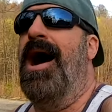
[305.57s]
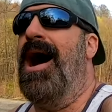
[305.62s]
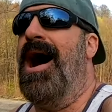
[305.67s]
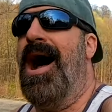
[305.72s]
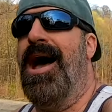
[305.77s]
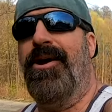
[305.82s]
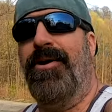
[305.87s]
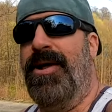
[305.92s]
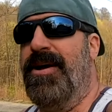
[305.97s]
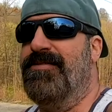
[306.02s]

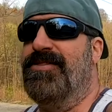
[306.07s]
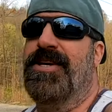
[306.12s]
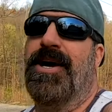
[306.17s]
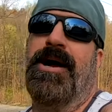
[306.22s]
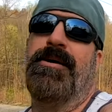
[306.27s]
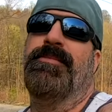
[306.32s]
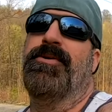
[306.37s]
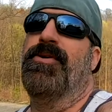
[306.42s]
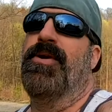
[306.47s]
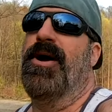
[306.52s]
I don't have
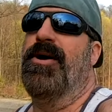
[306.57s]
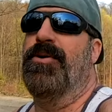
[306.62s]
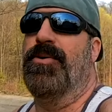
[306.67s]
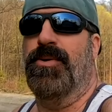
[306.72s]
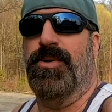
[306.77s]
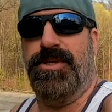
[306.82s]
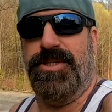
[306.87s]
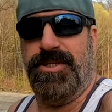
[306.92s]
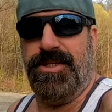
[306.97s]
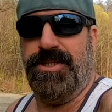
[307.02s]
time to ride
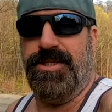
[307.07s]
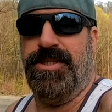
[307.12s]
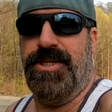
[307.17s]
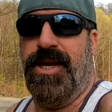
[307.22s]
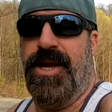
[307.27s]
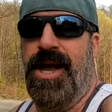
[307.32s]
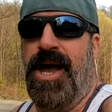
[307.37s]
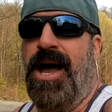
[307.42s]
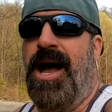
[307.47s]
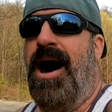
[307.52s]
horses.
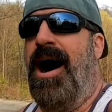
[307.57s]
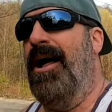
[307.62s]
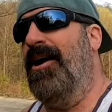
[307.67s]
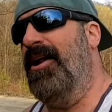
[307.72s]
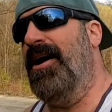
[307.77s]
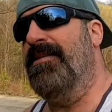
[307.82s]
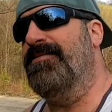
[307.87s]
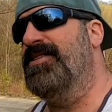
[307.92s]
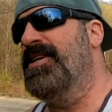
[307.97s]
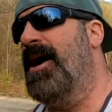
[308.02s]
I don't
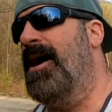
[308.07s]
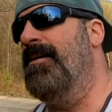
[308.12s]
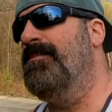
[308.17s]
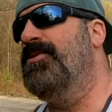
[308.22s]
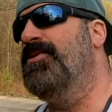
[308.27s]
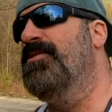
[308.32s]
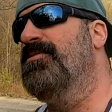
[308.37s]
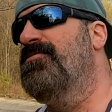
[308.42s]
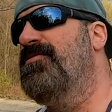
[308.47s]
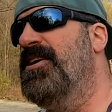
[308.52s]
have time
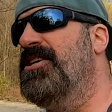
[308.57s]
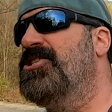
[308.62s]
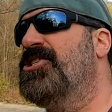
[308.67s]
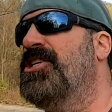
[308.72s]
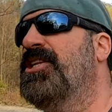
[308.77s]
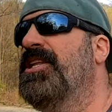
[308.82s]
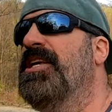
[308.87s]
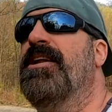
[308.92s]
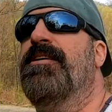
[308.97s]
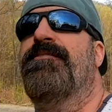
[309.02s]
to
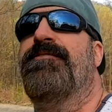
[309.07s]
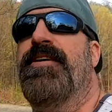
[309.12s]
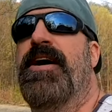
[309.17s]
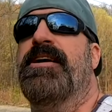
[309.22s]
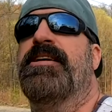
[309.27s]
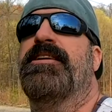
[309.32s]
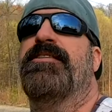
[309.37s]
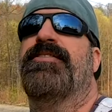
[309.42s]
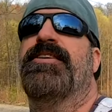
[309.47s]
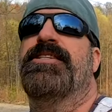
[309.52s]
efficiently and
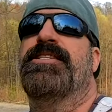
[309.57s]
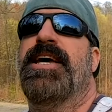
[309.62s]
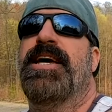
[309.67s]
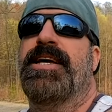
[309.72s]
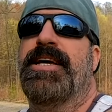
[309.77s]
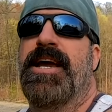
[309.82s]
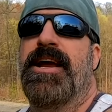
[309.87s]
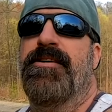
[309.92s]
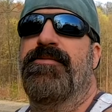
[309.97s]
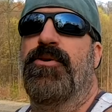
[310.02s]
effectively
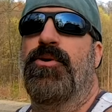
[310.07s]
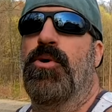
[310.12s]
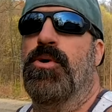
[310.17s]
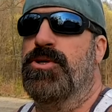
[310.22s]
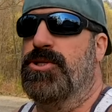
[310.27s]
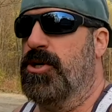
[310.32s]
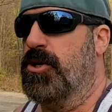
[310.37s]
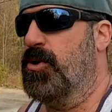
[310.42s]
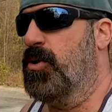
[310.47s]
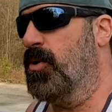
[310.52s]
take care of a
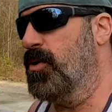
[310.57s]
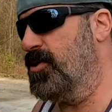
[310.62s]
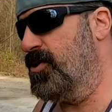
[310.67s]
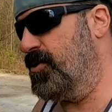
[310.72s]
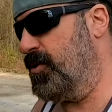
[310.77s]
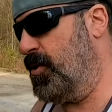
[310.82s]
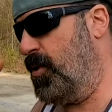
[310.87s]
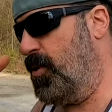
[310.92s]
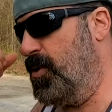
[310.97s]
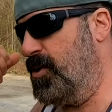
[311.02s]
horse. A
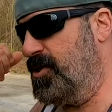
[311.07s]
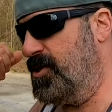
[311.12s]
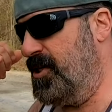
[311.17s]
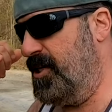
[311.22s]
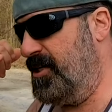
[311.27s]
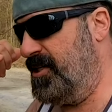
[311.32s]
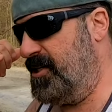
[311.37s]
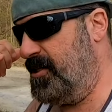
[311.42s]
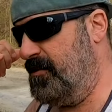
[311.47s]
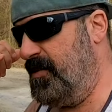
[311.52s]
horse
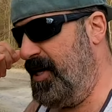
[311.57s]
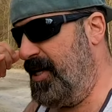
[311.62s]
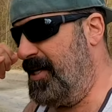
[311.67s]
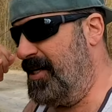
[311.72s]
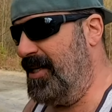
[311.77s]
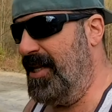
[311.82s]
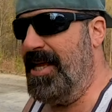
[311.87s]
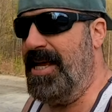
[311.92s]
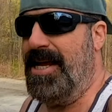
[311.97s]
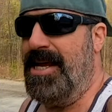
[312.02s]
needs to be
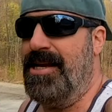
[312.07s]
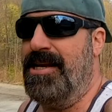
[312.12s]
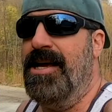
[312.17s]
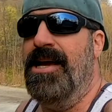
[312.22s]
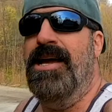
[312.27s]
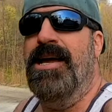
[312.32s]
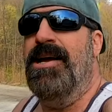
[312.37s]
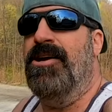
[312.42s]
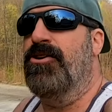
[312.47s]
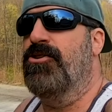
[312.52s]
clean,
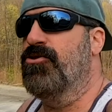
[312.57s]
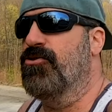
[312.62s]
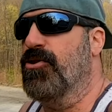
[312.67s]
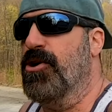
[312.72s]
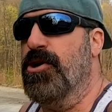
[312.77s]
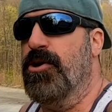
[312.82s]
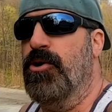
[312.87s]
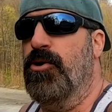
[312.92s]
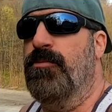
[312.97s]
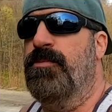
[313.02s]

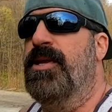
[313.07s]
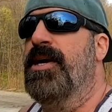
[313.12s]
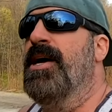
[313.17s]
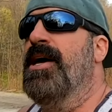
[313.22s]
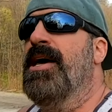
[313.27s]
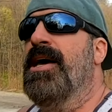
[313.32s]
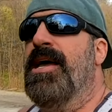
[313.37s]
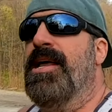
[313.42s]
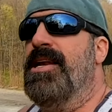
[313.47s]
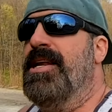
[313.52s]
groomed.
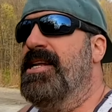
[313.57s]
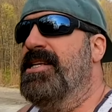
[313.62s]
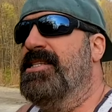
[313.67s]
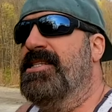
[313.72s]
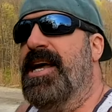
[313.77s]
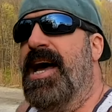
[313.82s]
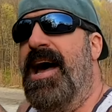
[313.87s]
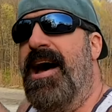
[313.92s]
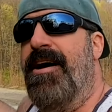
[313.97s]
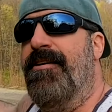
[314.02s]
It needs
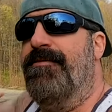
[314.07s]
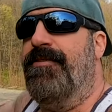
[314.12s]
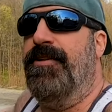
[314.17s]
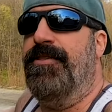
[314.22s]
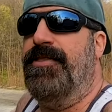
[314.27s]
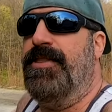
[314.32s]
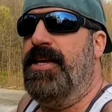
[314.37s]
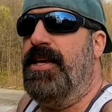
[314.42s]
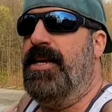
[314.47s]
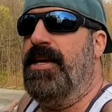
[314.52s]
to have
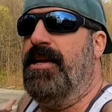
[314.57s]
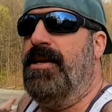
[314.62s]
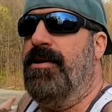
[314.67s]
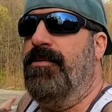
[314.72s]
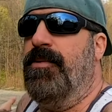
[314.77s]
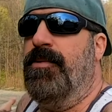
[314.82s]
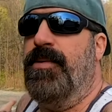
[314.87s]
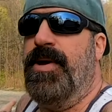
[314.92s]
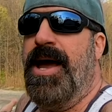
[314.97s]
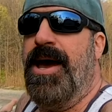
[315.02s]

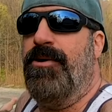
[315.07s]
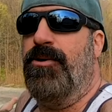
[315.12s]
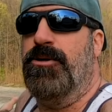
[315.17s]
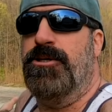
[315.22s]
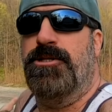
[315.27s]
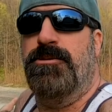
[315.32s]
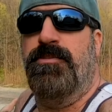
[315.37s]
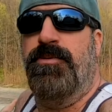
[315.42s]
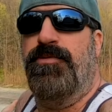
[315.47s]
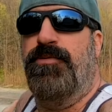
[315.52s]
when we had
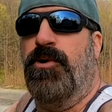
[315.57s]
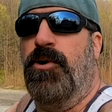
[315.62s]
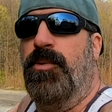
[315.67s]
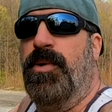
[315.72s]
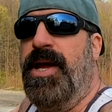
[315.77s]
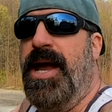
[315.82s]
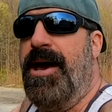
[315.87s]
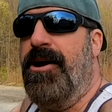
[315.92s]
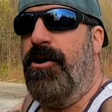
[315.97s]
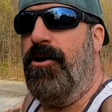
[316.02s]
horses before,
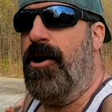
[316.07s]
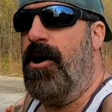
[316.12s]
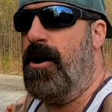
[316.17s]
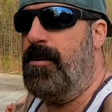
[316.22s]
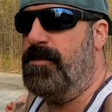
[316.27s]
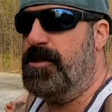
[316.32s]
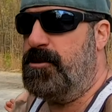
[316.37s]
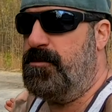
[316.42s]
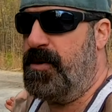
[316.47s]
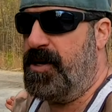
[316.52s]
we had our
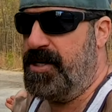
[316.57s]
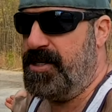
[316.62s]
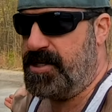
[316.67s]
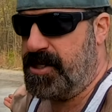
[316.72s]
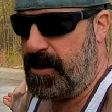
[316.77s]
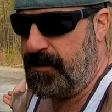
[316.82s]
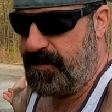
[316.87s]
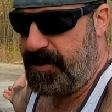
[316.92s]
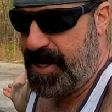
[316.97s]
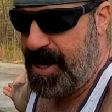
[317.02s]
Amish buddies
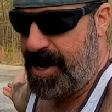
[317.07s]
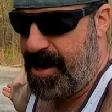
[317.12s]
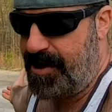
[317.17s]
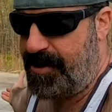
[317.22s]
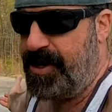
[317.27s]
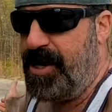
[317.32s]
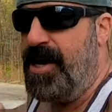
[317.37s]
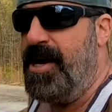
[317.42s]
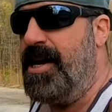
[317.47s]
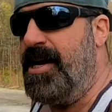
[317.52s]
come
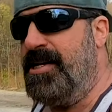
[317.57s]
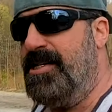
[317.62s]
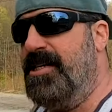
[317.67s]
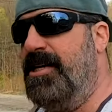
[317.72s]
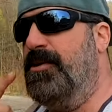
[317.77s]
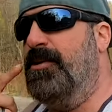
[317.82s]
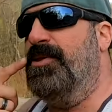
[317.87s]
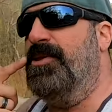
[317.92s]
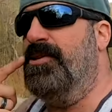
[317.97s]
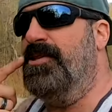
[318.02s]
down and
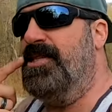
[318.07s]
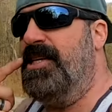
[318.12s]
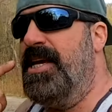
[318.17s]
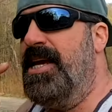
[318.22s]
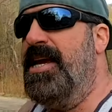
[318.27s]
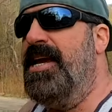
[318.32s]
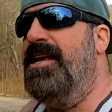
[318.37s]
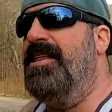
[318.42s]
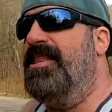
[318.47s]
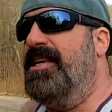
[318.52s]
deal with their
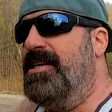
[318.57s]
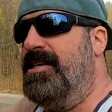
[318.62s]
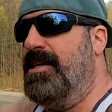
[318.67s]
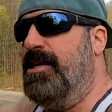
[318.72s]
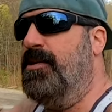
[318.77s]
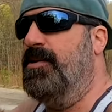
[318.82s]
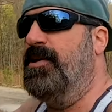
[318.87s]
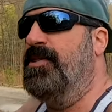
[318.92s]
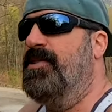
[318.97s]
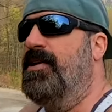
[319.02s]
teeth and
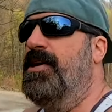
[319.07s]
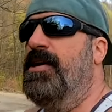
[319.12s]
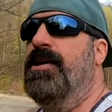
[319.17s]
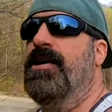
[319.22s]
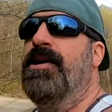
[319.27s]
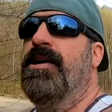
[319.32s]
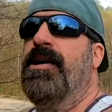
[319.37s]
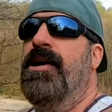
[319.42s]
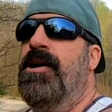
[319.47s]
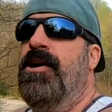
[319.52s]
deal with
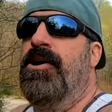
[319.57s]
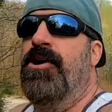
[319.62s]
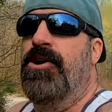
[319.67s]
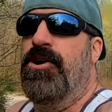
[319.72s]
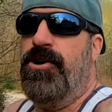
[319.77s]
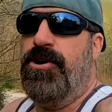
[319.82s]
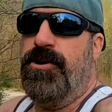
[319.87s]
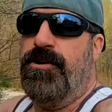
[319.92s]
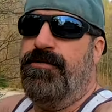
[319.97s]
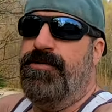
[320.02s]
their
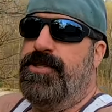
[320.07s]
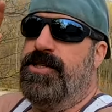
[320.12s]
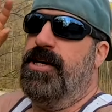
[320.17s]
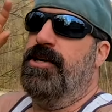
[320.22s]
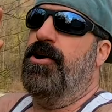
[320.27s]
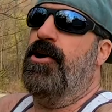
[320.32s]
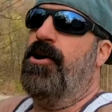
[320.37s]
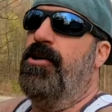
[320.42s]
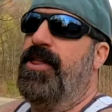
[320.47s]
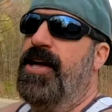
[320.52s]
hooves
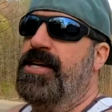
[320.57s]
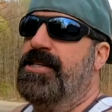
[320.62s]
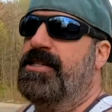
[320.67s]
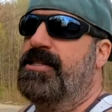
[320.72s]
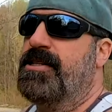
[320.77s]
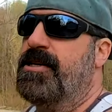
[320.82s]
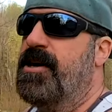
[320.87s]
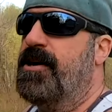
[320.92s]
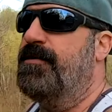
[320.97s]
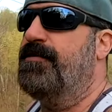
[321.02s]
and all that
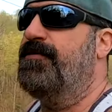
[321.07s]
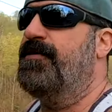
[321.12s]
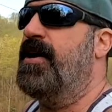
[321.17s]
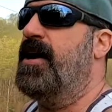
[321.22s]
stuff.